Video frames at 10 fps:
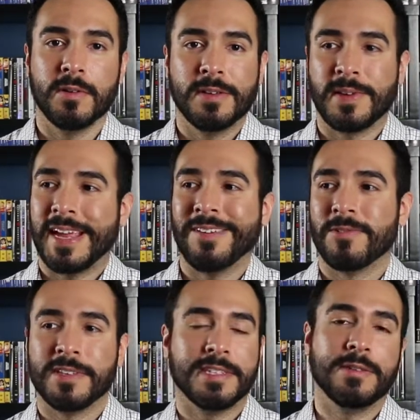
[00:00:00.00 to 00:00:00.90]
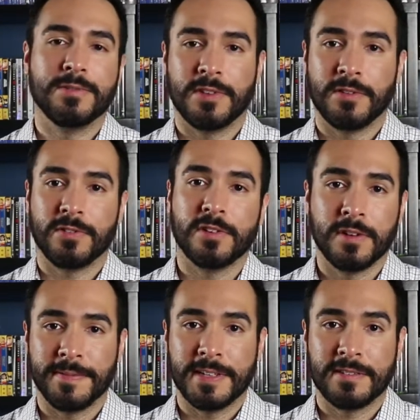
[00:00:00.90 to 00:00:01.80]
you can't really use their
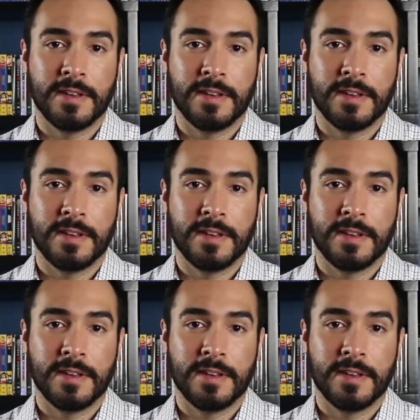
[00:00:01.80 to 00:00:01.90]
service.